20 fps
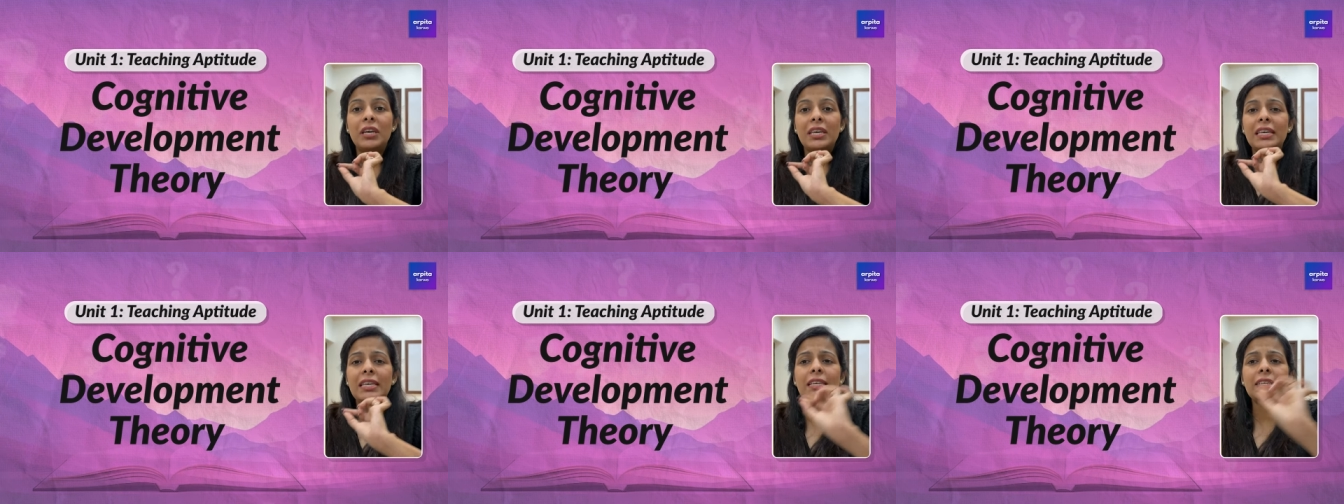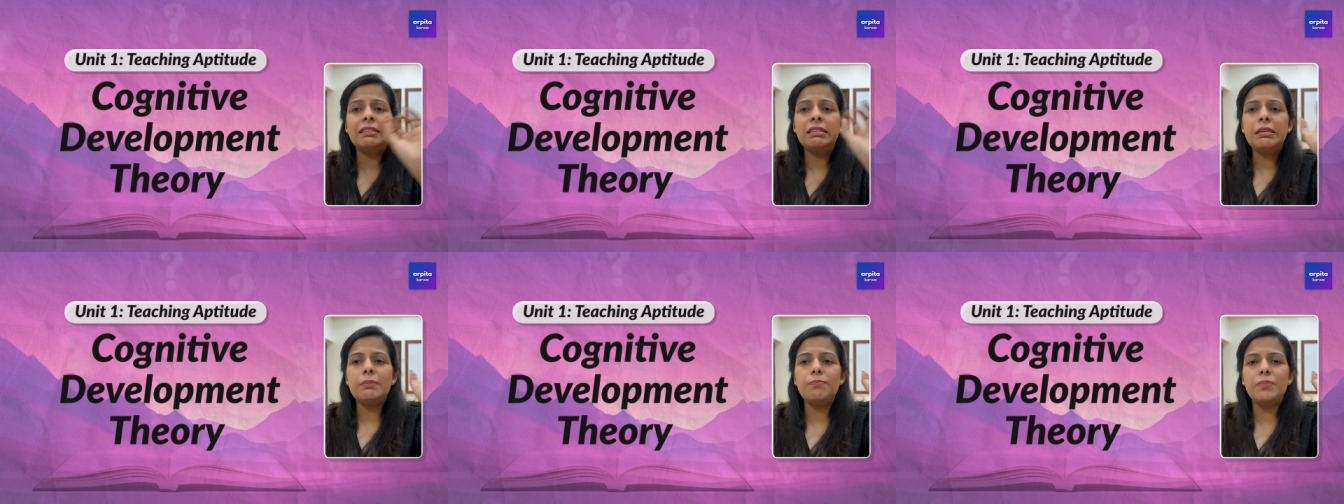
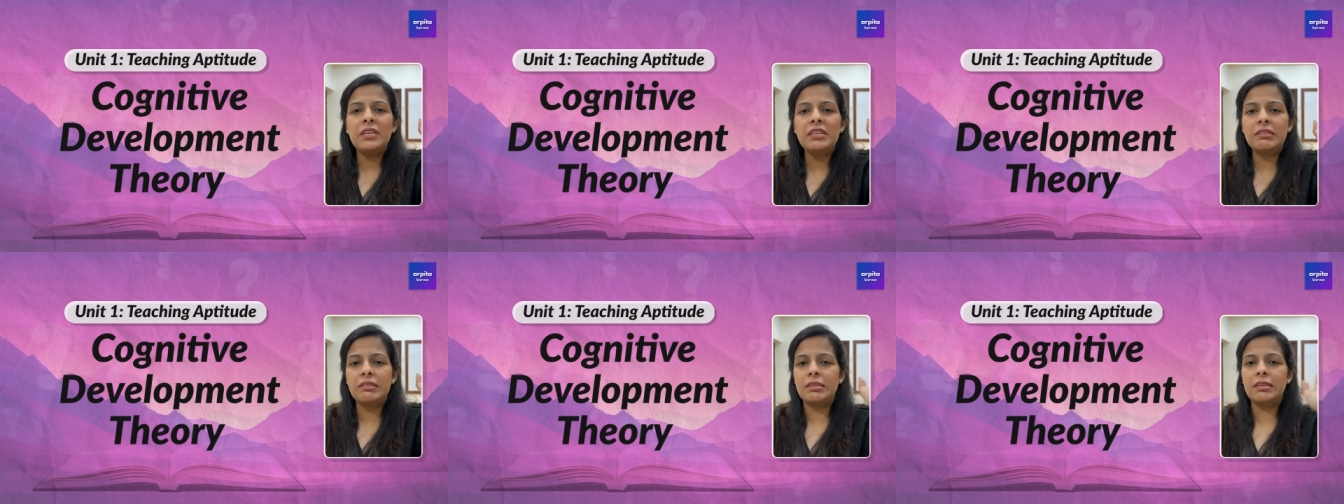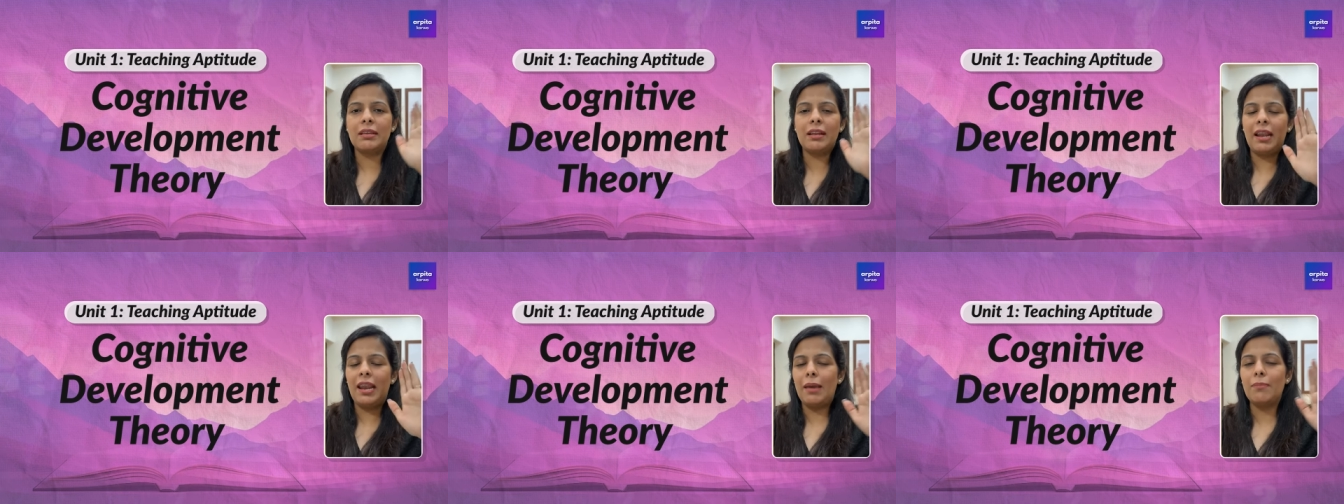easy
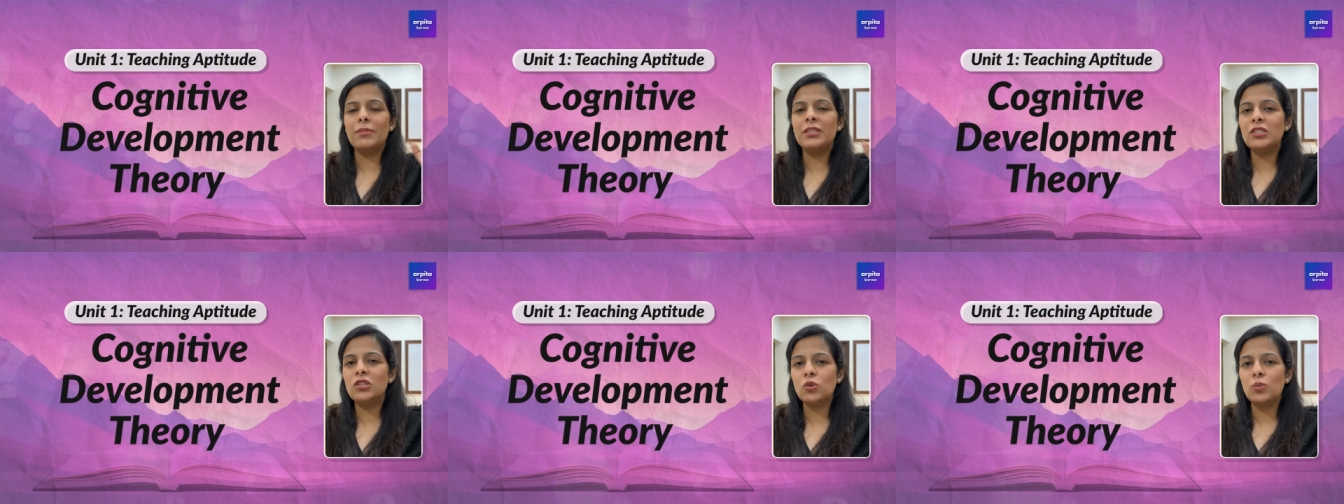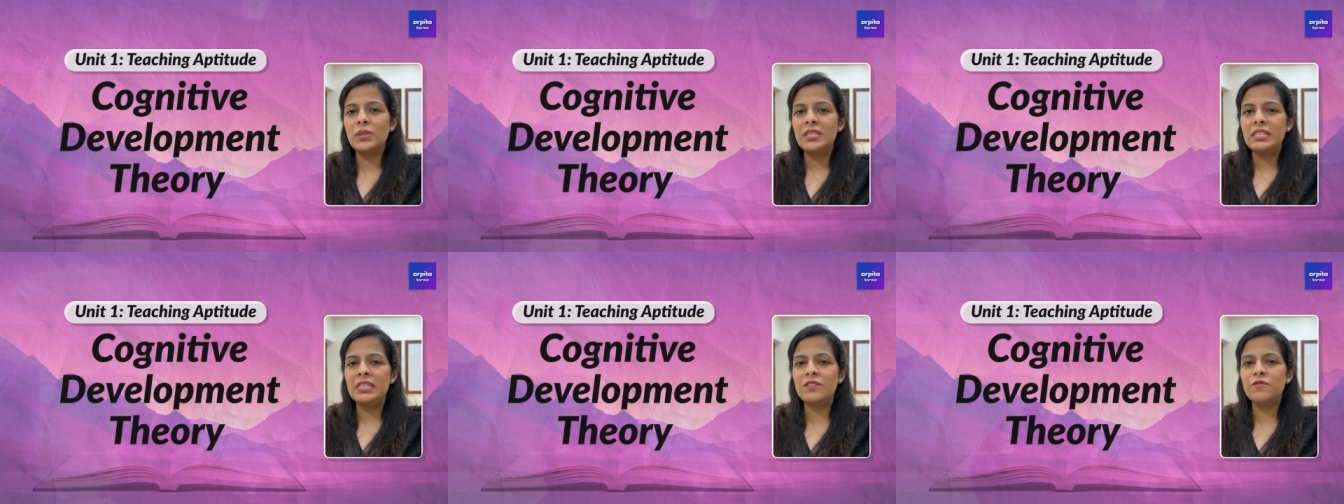peasy lemon
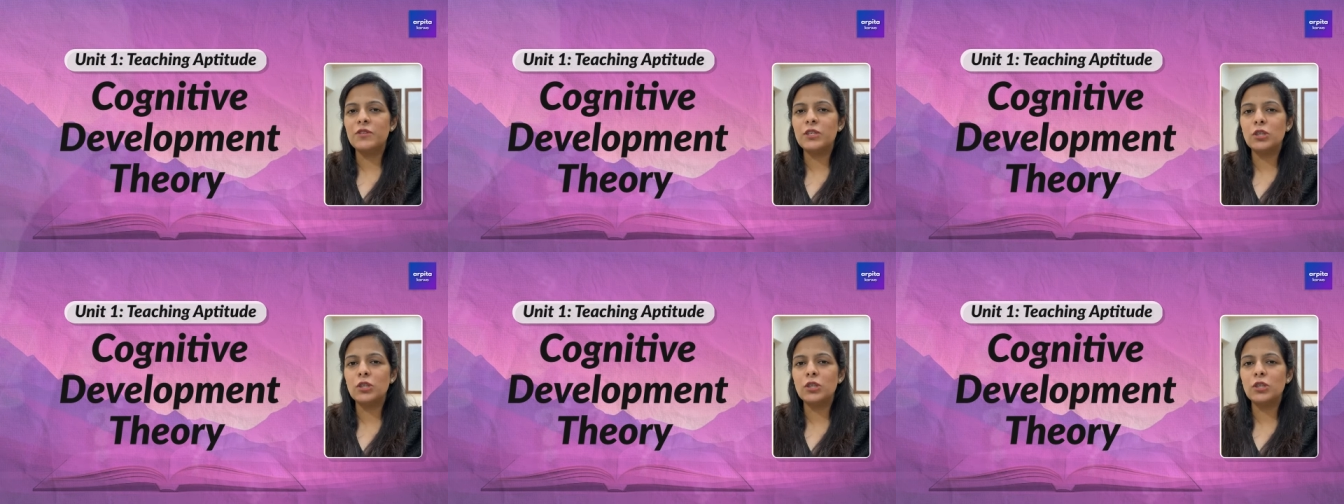squeezy for